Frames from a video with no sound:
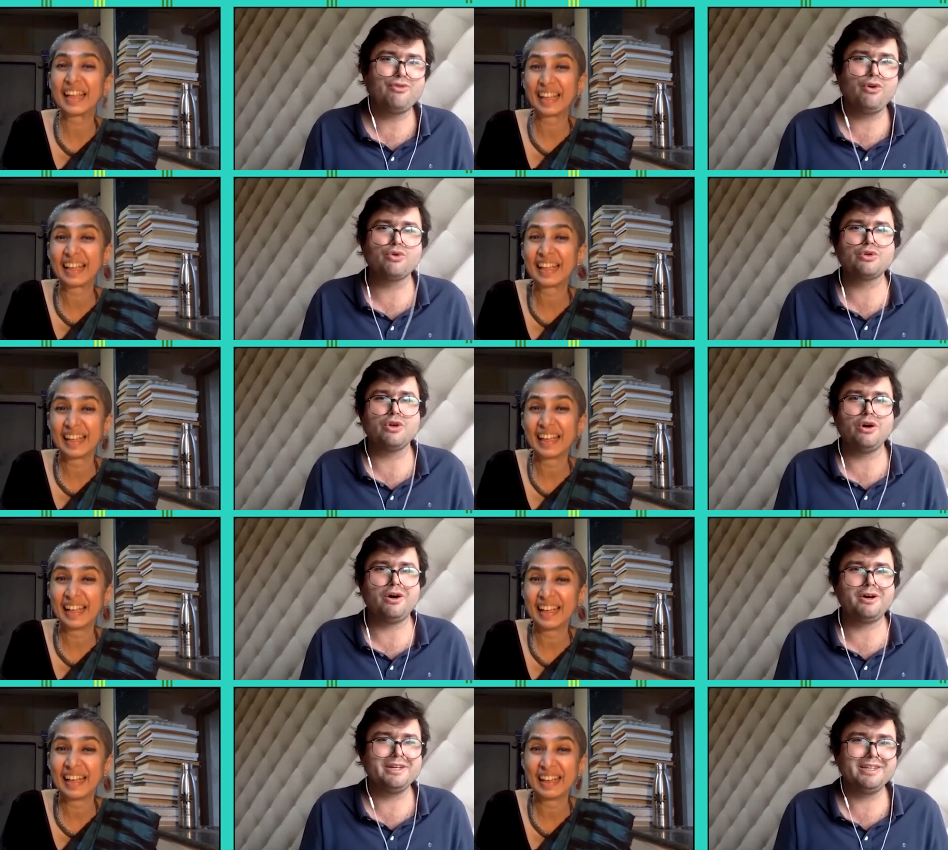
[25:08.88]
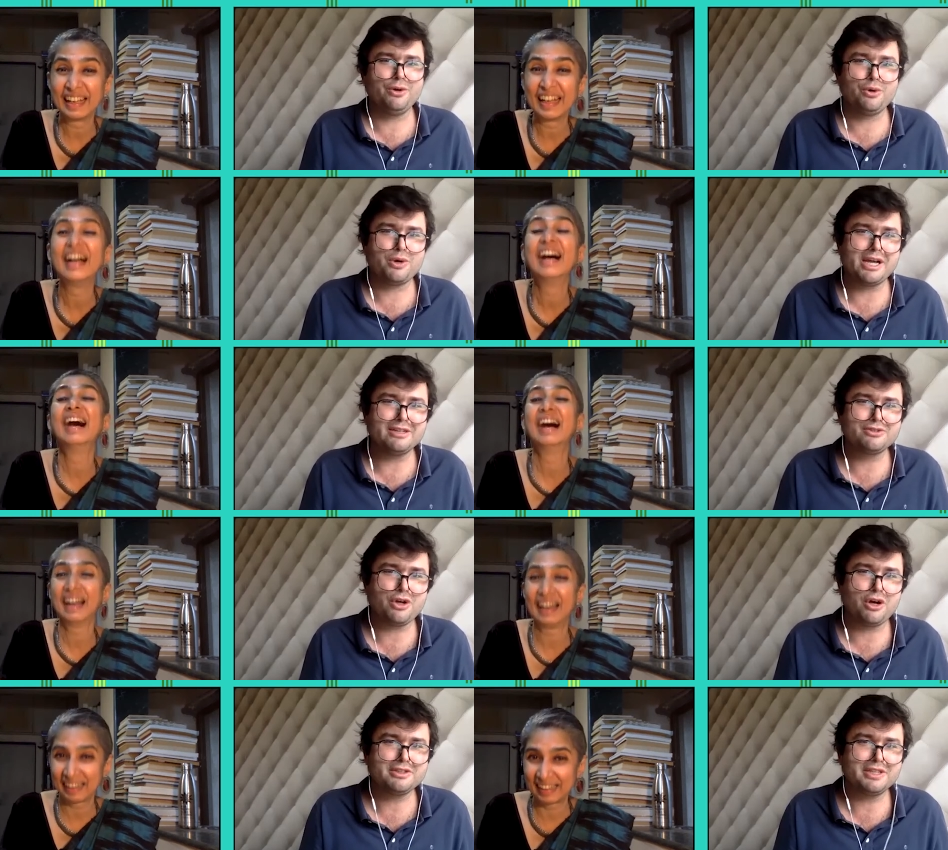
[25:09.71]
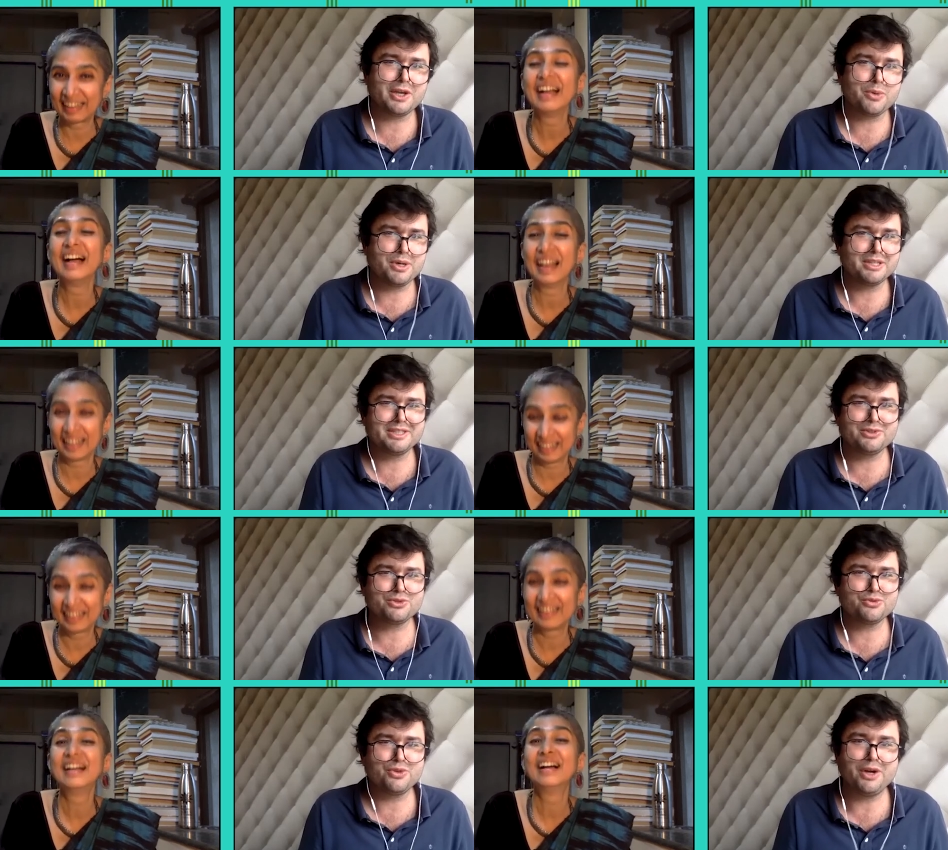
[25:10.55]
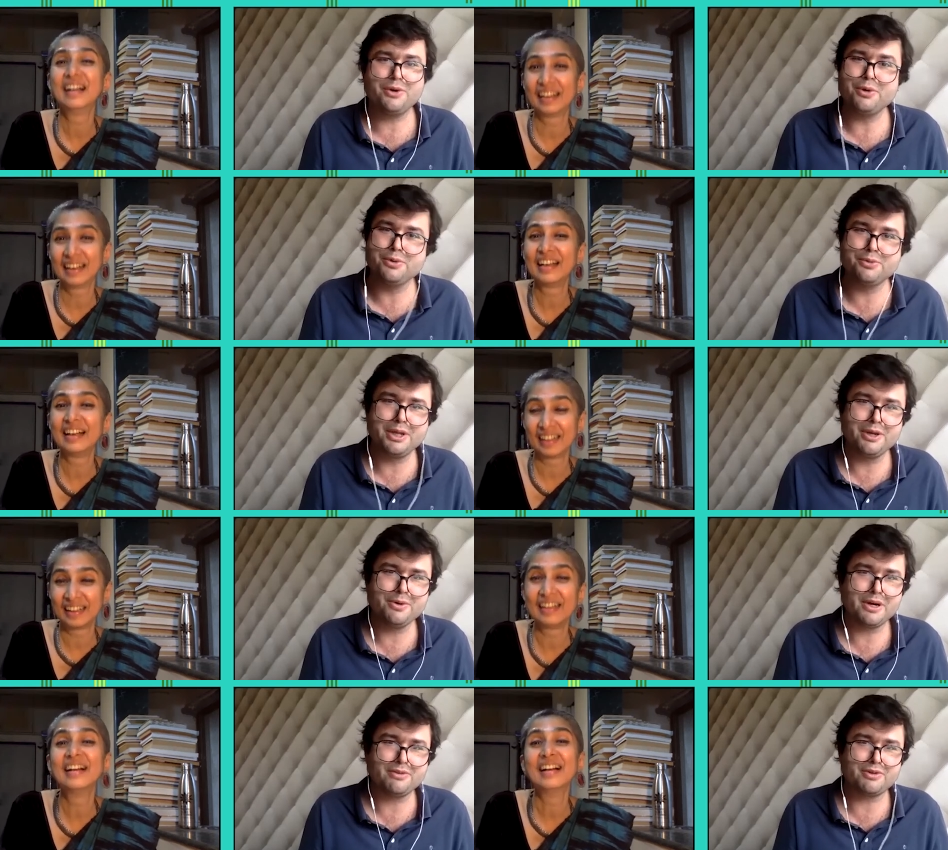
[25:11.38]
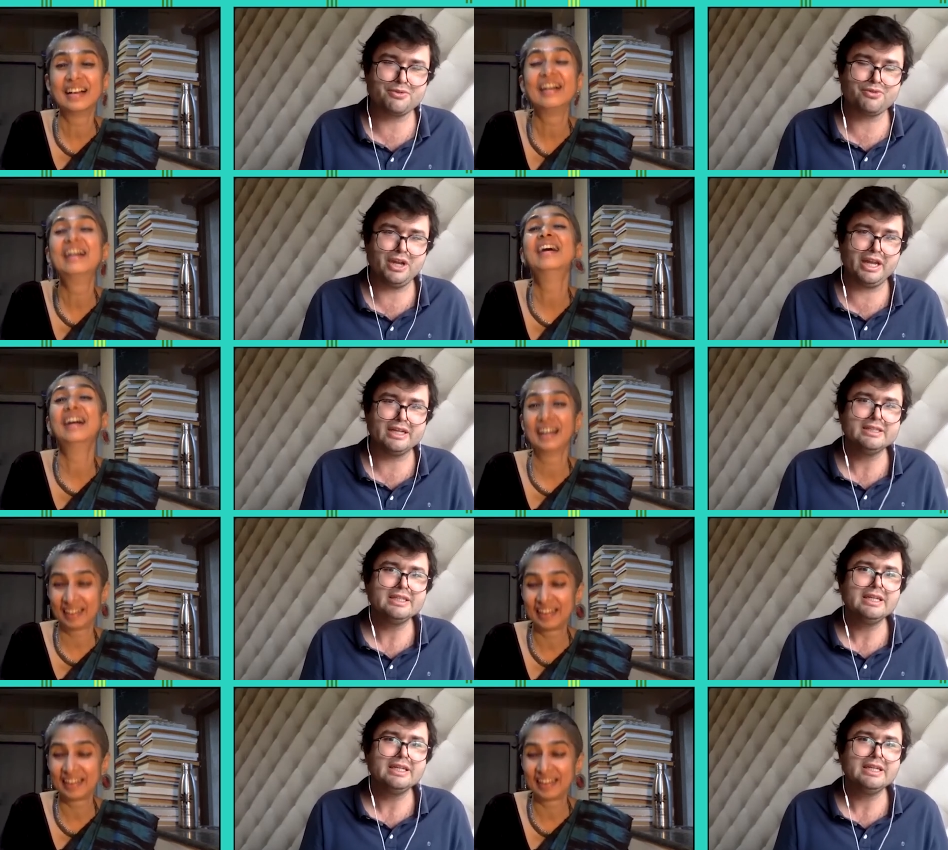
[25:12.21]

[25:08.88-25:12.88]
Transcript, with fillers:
Speaker 1: folklore or exotic, but it's very real, everything.